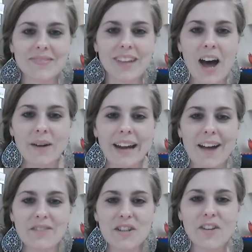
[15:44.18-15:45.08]
All right,
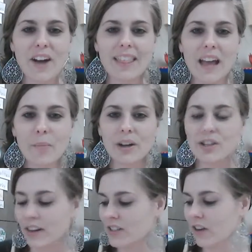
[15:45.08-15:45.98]
after you've got that
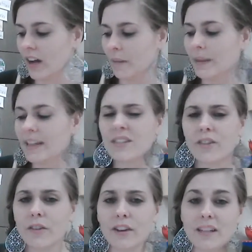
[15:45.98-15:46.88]
moisturizer on, please
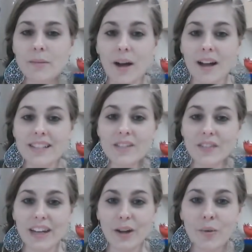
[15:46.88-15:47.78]
feel free to pause this
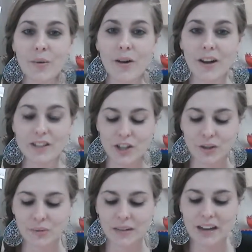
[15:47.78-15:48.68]
video
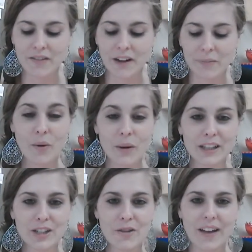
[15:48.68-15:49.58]
too if I'm
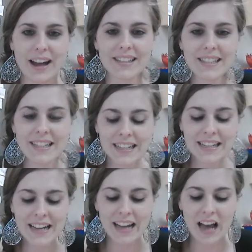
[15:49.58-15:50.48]
going too fast.
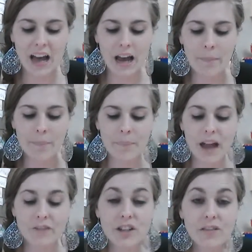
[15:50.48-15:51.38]

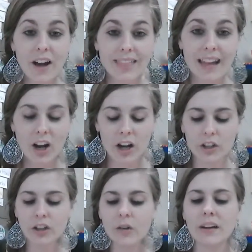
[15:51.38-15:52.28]
After you've got that on,
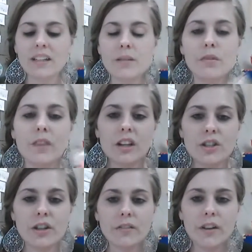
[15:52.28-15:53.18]
you're going to move on
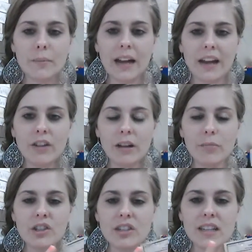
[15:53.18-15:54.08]
to your firming eye cream,
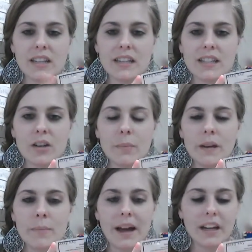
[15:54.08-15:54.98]
which is in this little
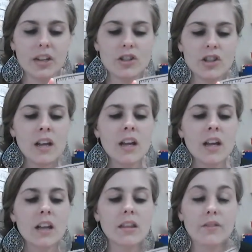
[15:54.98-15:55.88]
bitty package.
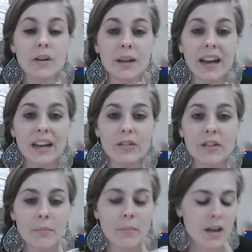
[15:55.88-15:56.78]
The firming eye
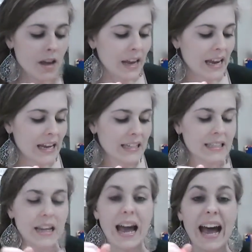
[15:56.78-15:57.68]
cream
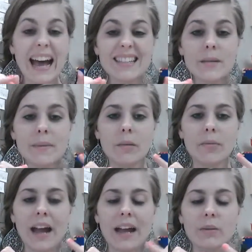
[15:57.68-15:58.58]
has to be
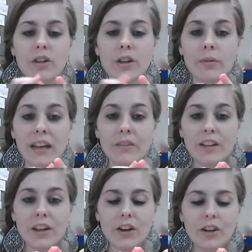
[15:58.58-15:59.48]
applied with your ring
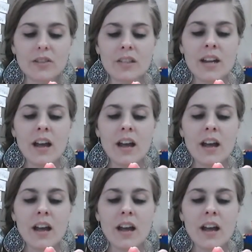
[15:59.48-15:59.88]
fingers.